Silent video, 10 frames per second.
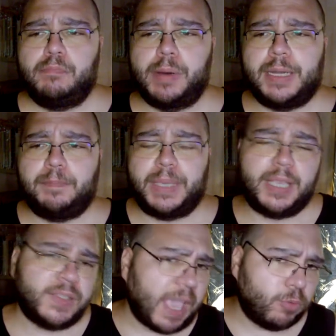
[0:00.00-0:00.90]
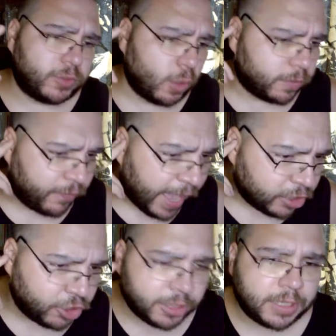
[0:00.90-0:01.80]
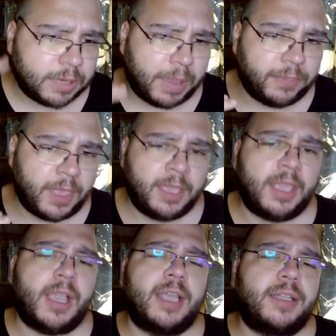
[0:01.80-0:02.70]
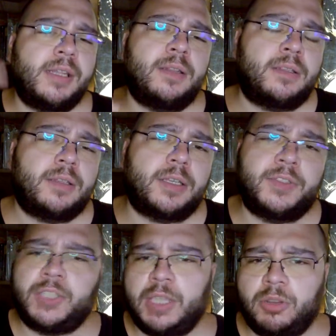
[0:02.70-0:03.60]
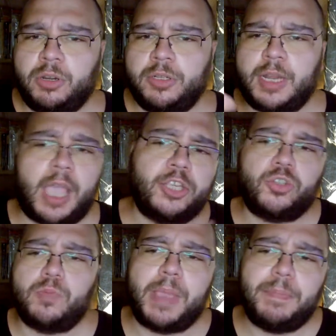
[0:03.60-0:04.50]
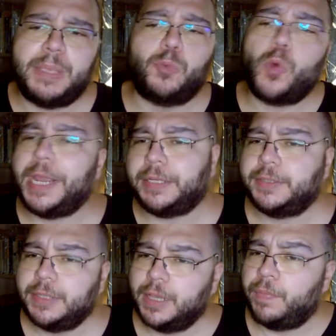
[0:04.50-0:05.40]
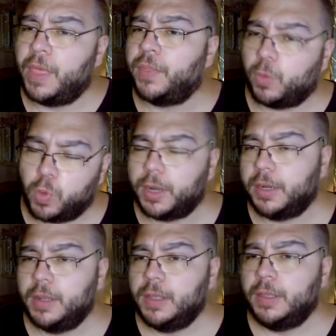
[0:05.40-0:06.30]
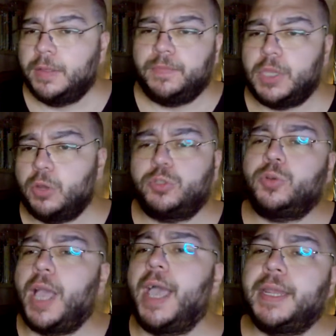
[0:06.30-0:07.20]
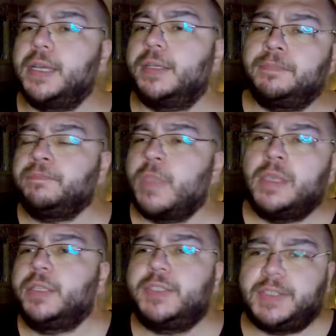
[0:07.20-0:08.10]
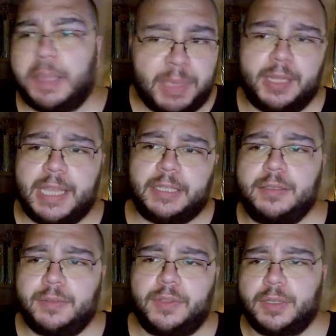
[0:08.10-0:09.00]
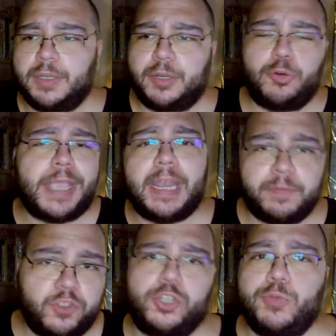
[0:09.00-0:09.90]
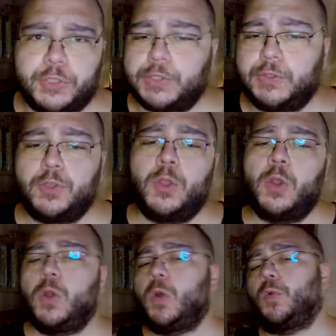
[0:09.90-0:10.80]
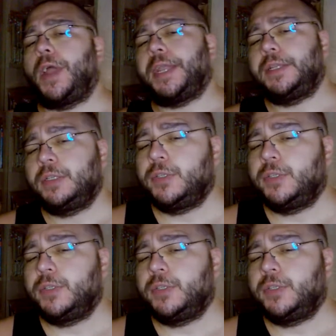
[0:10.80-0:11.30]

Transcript: But because I was old-fashioned in my thinking, I didn't consider that I should maybe write another one, you know, to kind of stimulate the creative juices, right?